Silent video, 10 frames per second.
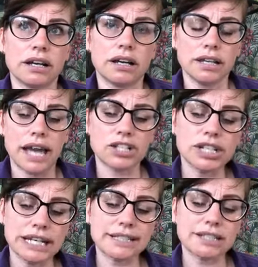yeah,
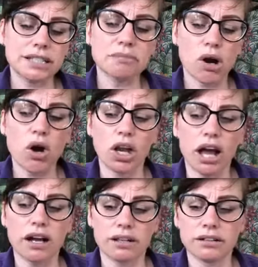she is a
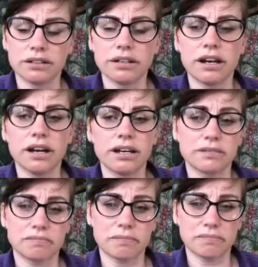smaller
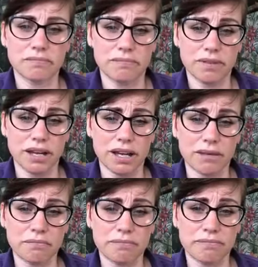
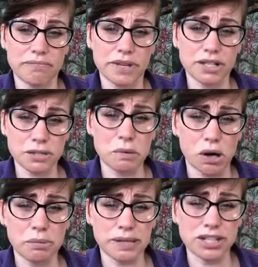
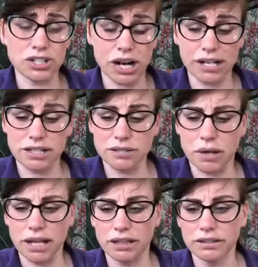bearded dragon as
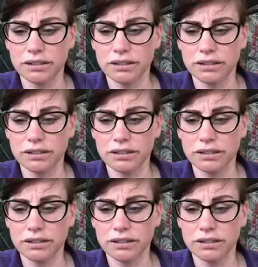well.